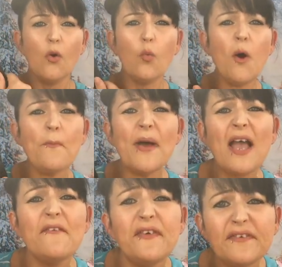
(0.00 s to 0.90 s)
One
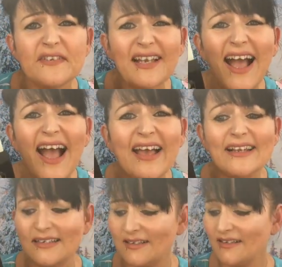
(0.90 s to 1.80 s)
pound
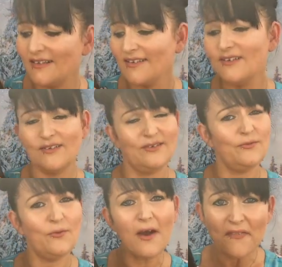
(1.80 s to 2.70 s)
fifty-nine.
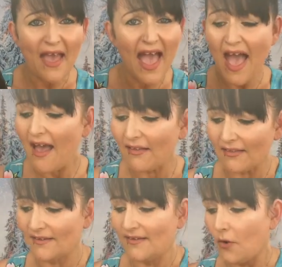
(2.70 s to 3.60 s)
What the
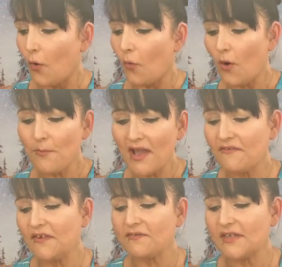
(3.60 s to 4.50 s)
hell? One
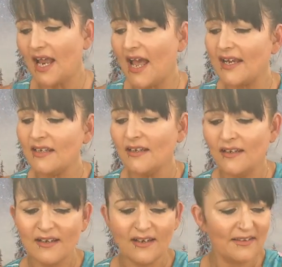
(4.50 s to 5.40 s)
pound fifty-nine.
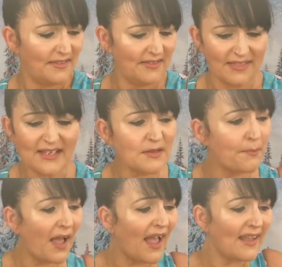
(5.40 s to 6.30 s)
That's a
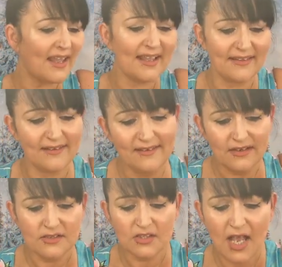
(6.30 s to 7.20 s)
bargain.
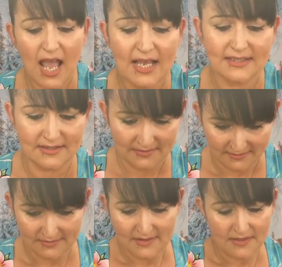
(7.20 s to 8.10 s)
So guys,
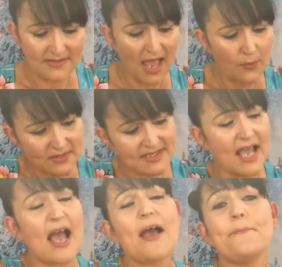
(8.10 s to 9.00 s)
that was
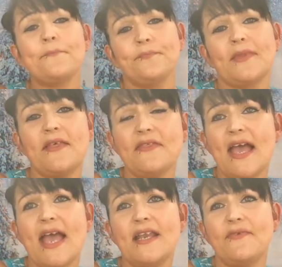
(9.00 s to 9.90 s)
that. And
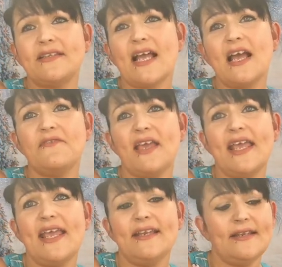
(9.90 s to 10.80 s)
then if I dive
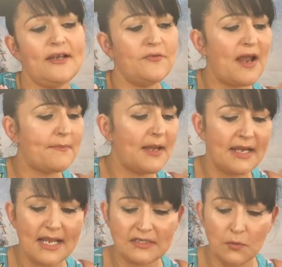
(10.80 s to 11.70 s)
in and grab my
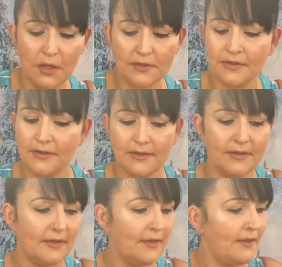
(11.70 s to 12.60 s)
next one.
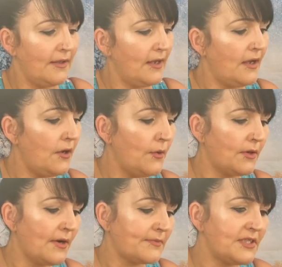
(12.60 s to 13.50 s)
Oh,
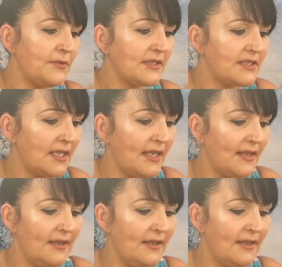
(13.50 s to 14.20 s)
I've grabbed two actually.